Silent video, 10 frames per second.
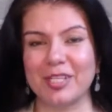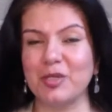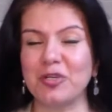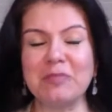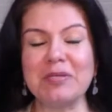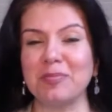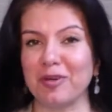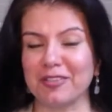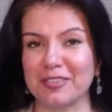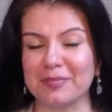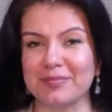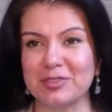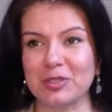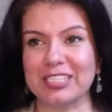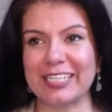you couldn't be bothered.
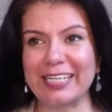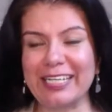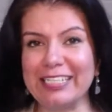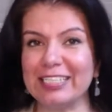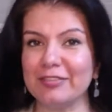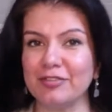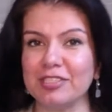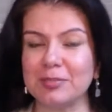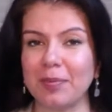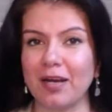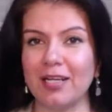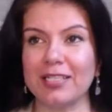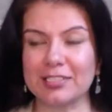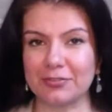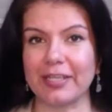So the indifference
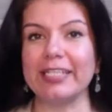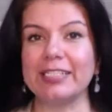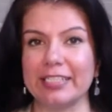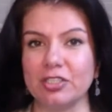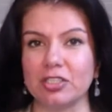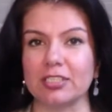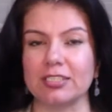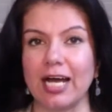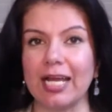part is very dangerous.